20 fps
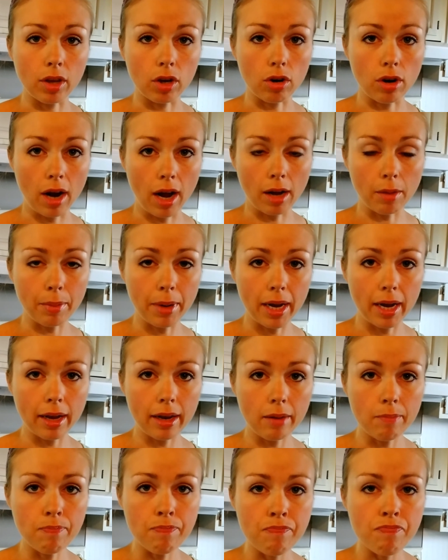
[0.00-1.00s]
Crockpot.
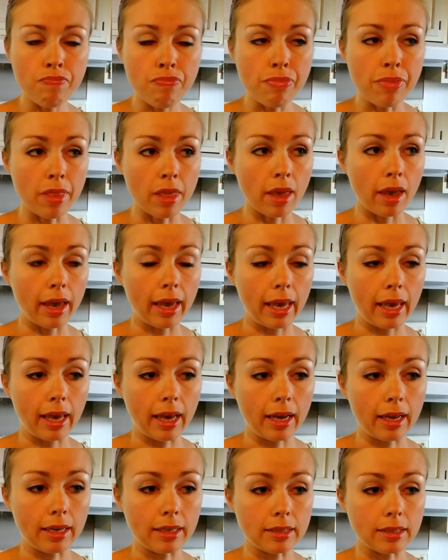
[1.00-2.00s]

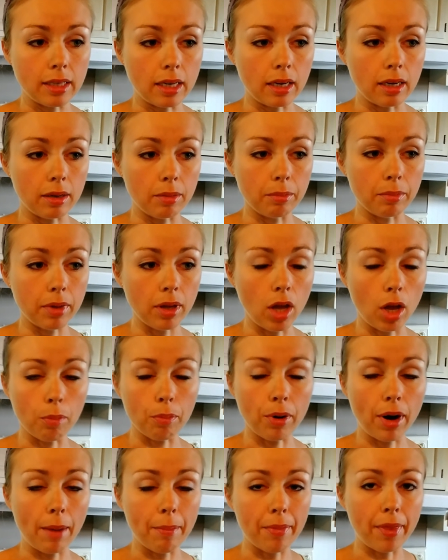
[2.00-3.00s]
And I'll
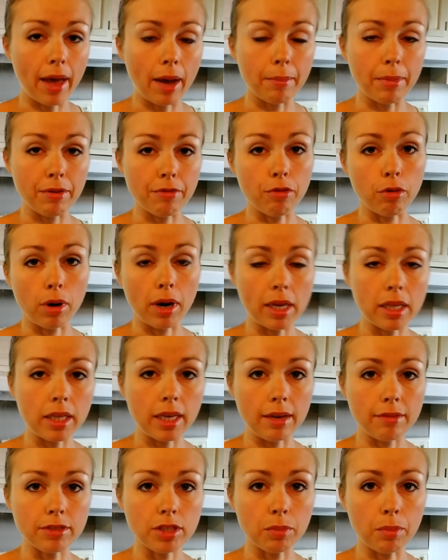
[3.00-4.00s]
prep that before I
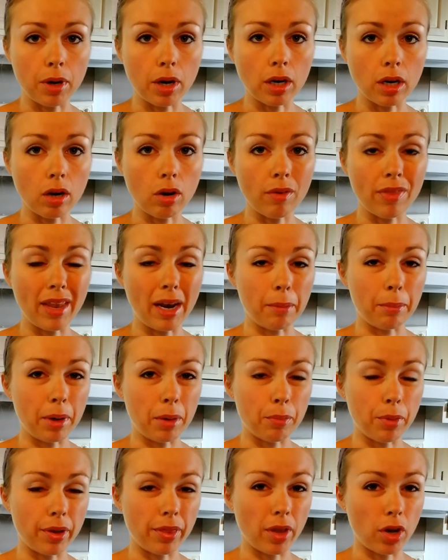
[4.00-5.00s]
leave tomorrow, and then I'm going to
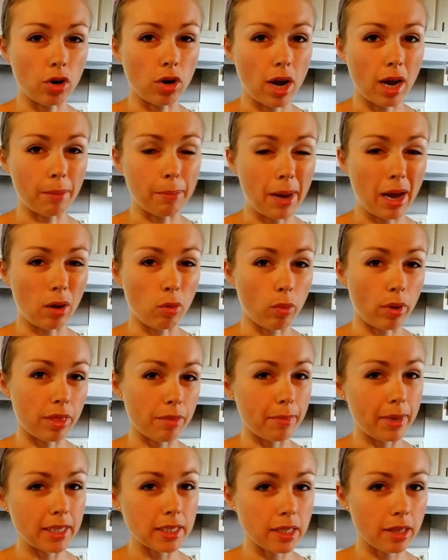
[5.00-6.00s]
bring the Crockpot with
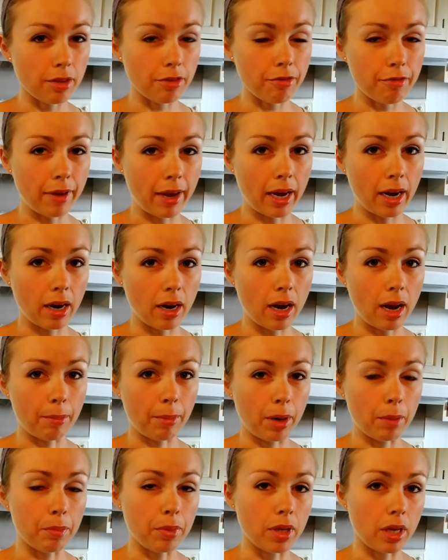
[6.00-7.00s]
me to the fair. I'm
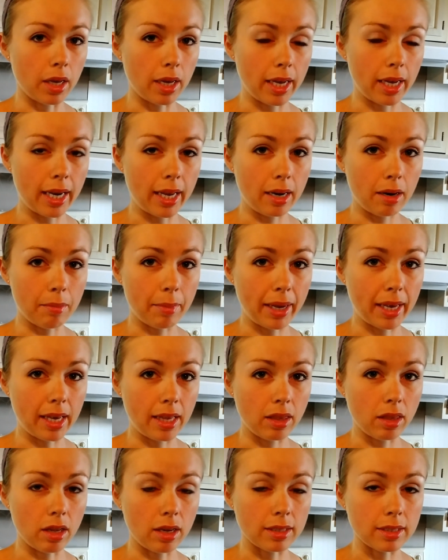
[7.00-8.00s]
going to plug it in my
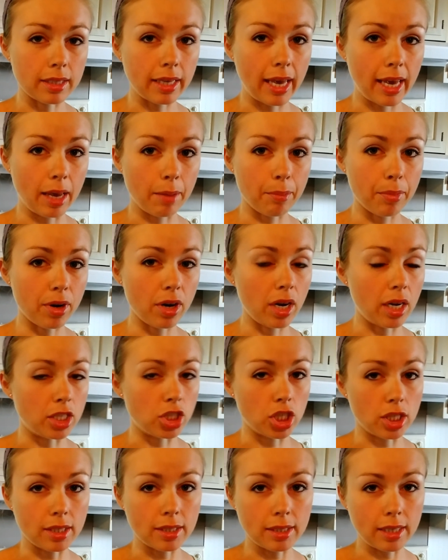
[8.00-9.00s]
in-laws camper and
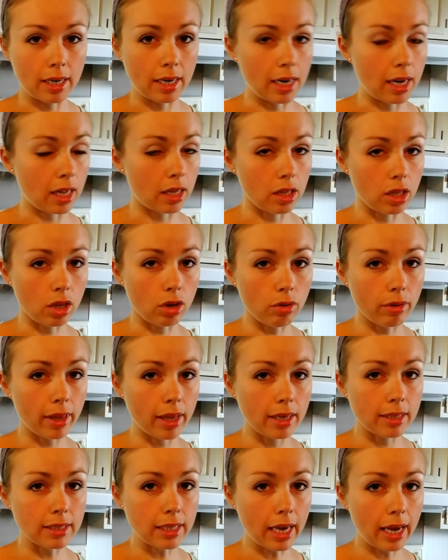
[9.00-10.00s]
just set it on low the
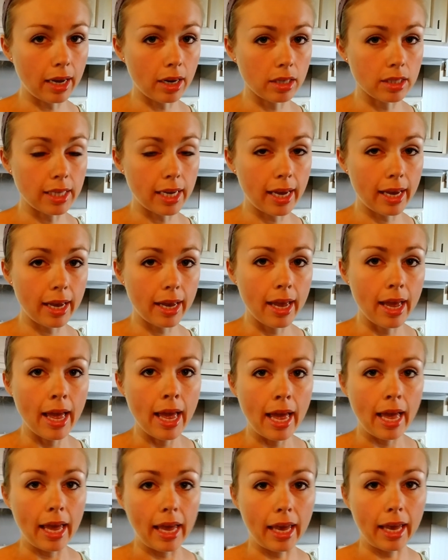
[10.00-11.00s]
entire day,
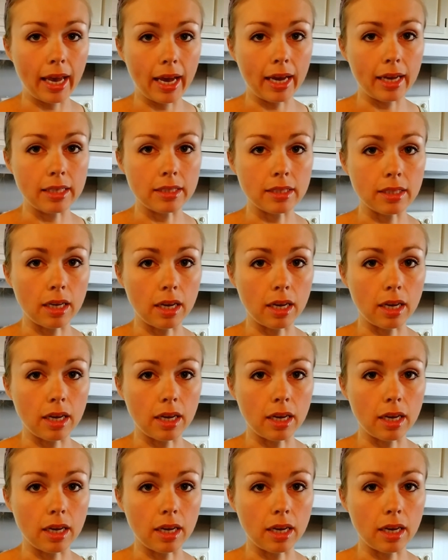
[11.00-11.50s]
and